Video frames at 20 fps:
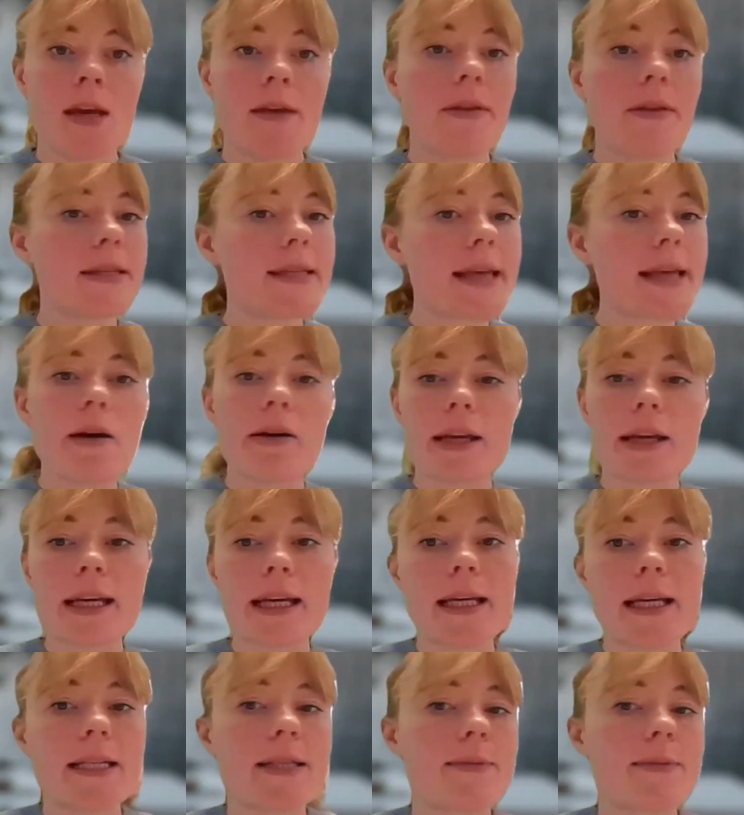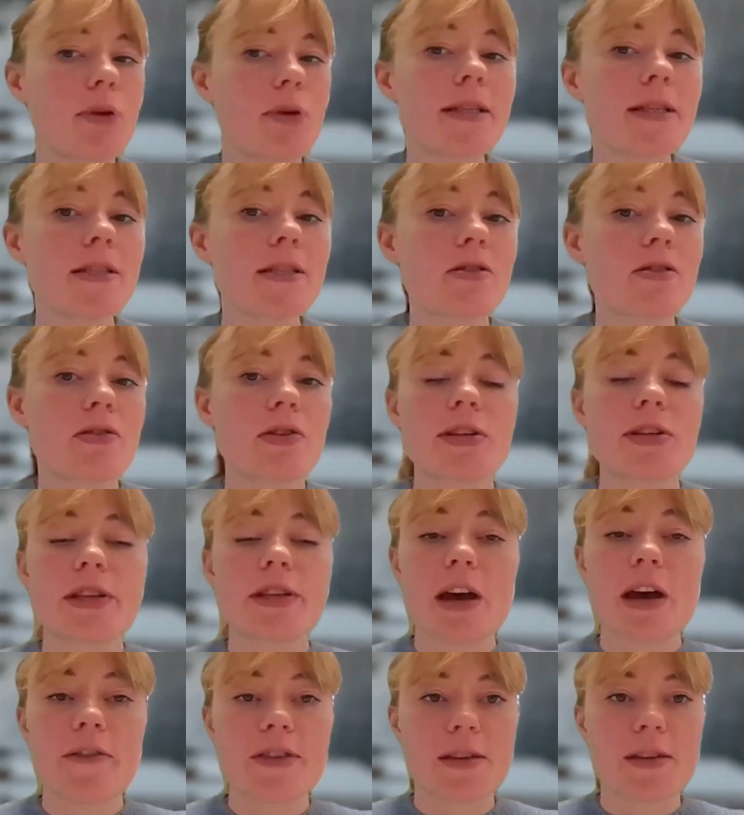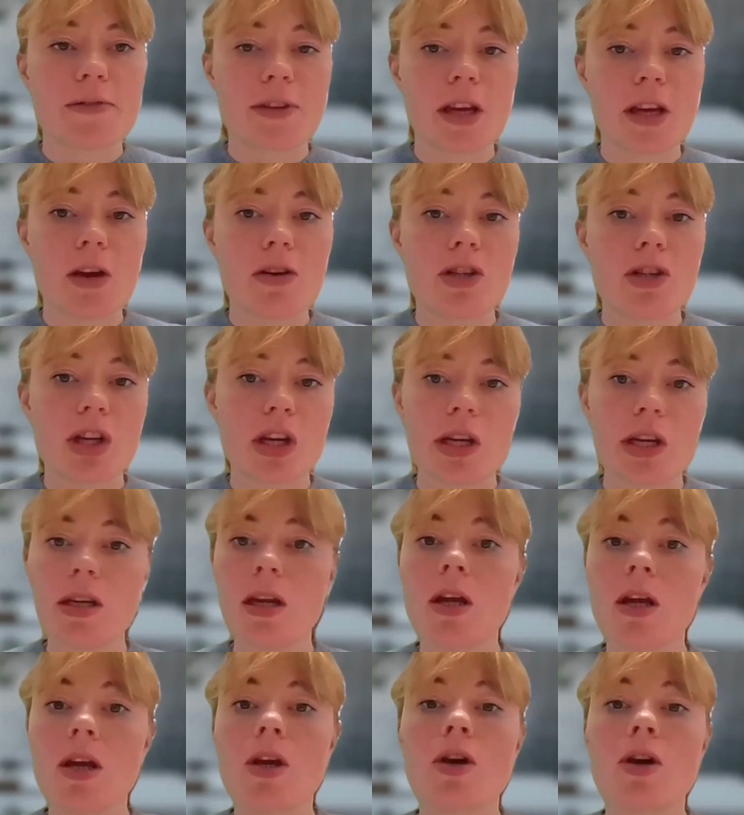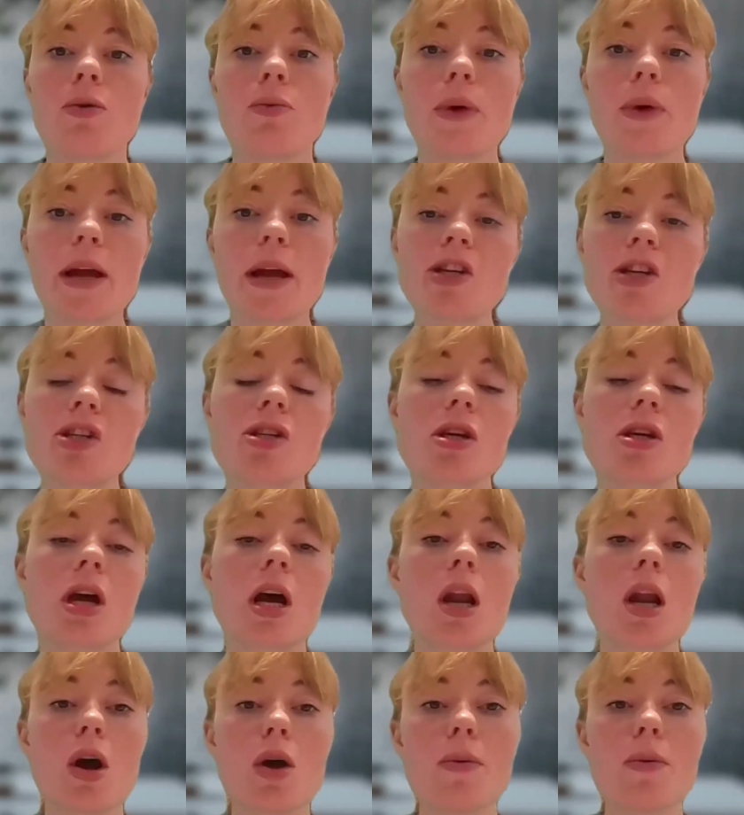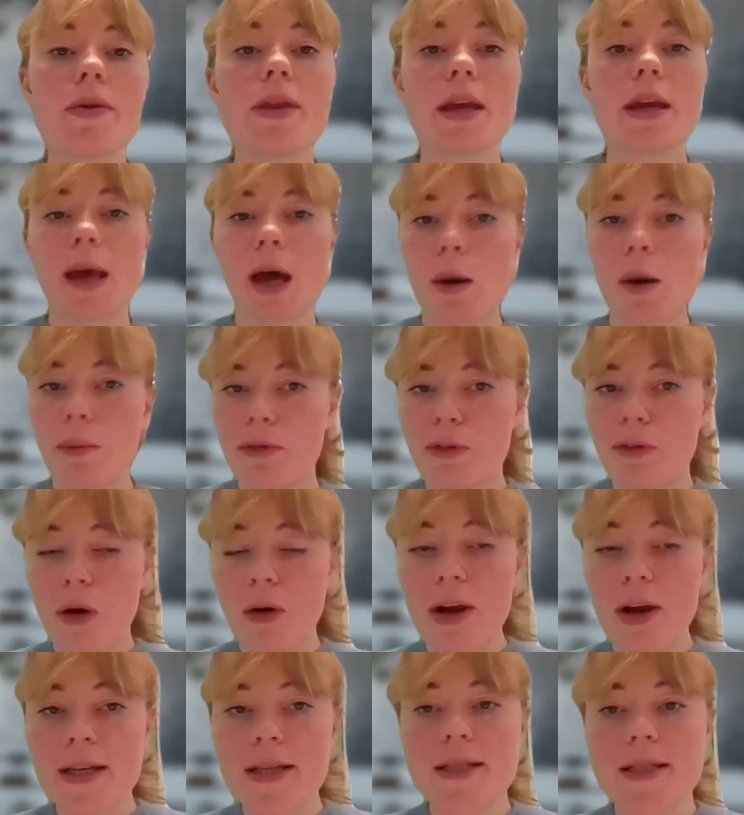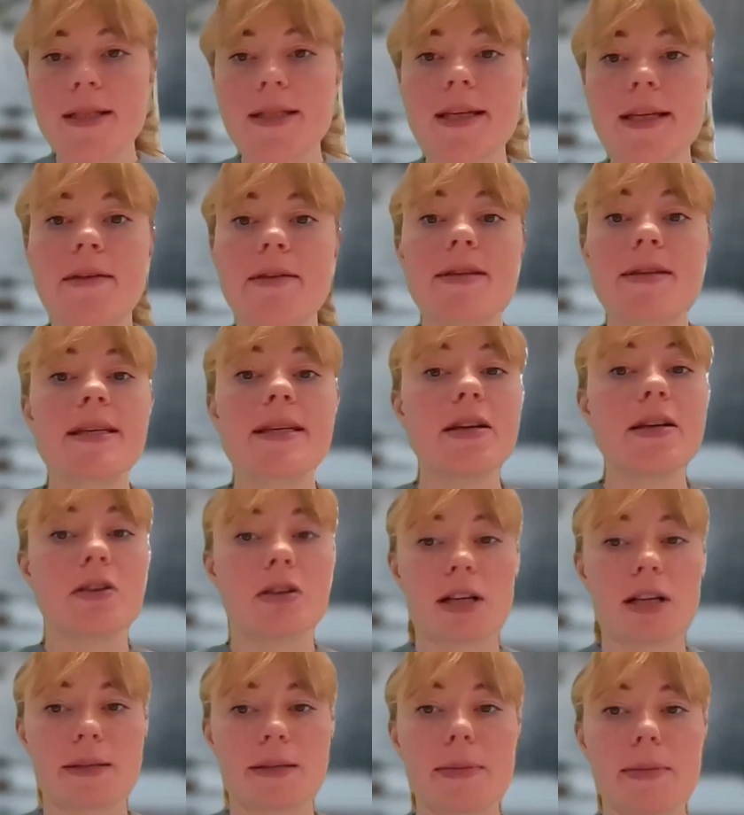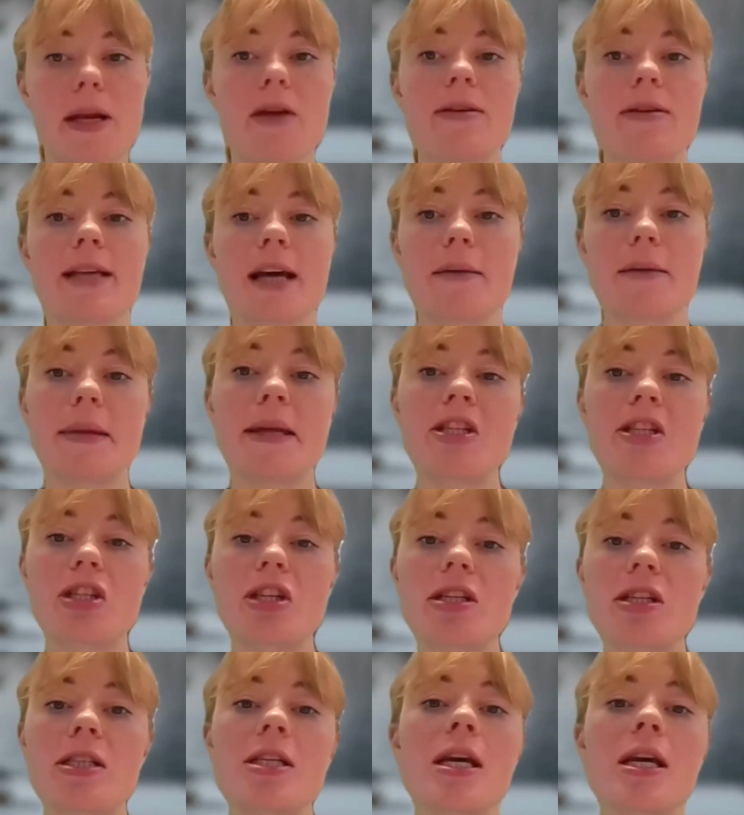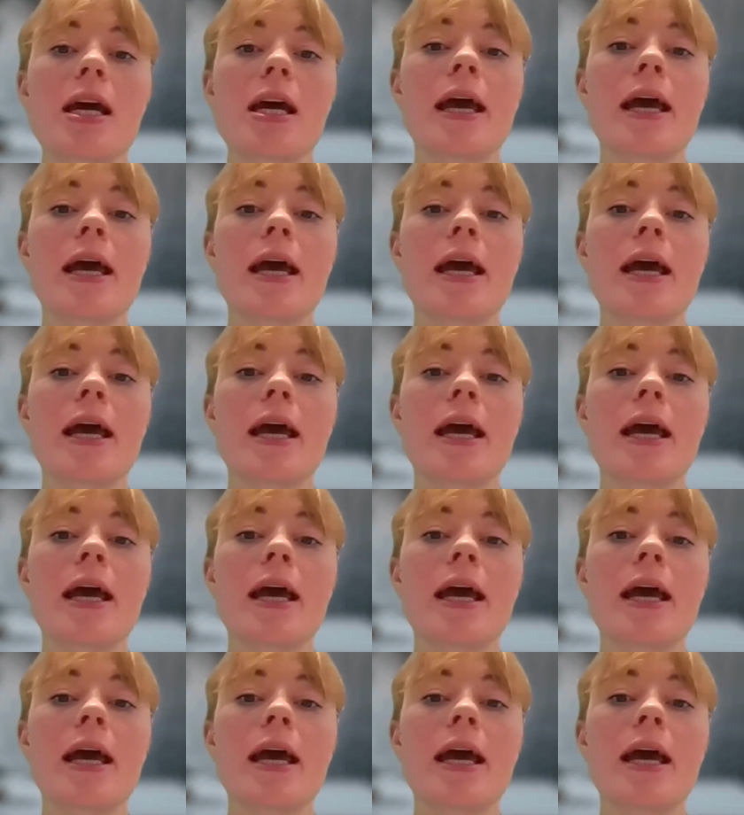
This algae is present on the surface of the ocean, which, along with the kelp forests and the seagrass meadows that I mentioned,